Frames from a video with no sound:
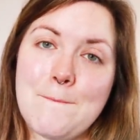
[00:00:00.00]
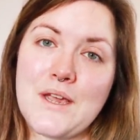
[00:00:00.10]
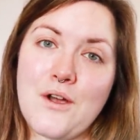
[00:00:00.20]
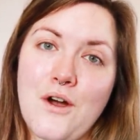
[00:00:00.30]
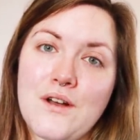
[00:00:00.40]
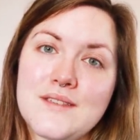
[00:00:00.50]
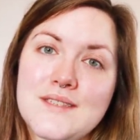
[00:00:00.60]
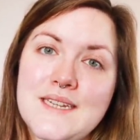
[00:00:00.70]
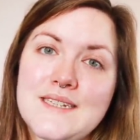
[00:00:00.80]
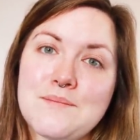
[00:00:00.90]

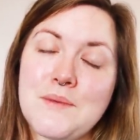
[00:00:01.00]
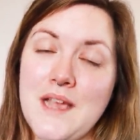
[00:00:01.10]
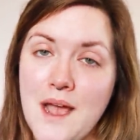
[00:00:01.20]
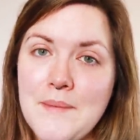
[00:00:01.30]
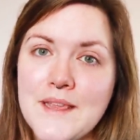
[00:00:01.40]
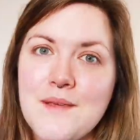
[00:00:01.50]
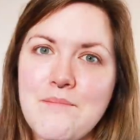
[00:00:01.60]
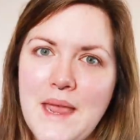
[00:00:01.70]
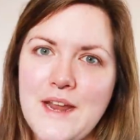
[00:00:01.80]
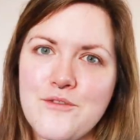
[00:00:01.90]
because it's becoming the
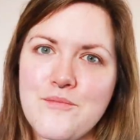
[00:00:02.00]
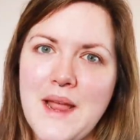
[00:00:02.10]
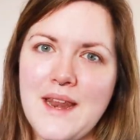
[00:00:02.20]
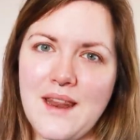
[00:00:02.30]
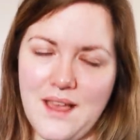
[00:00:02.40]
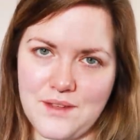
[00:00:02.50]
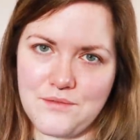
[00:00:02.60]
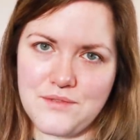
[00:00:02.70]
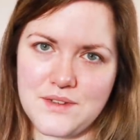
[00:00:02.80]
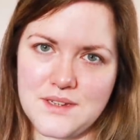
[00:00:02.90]
bane of my
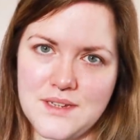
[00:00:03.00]
life.